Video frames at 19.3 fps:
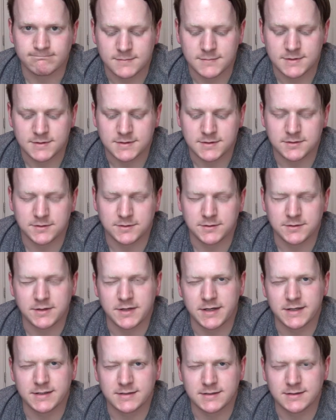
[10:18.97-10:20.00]
So you're
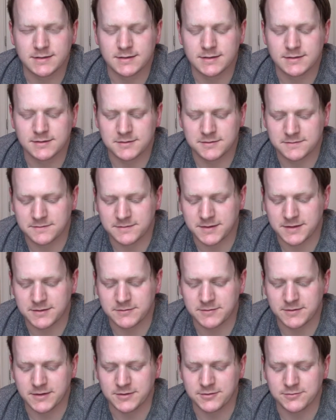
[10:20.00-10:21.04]
asking if I'd
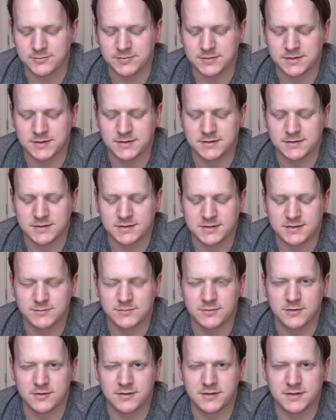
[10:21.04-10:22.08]
rather be
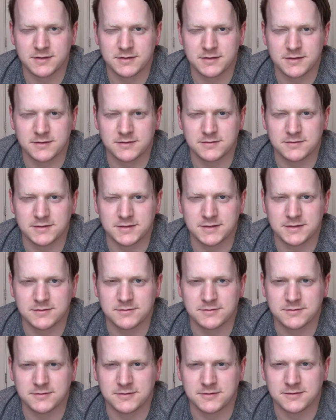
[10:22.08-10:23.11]
smart and ugly
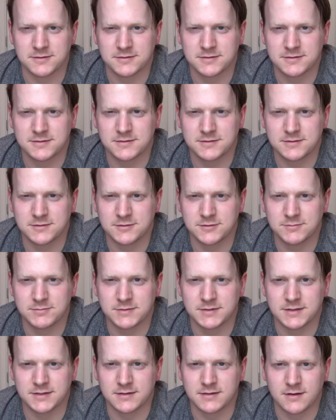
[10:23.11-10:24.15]
or
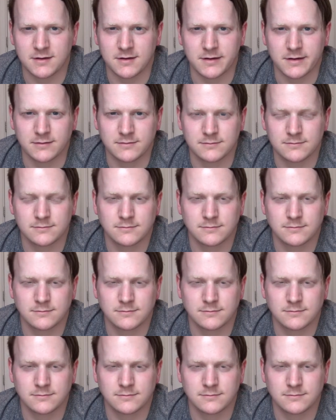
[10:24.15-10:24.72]
stupid and hot.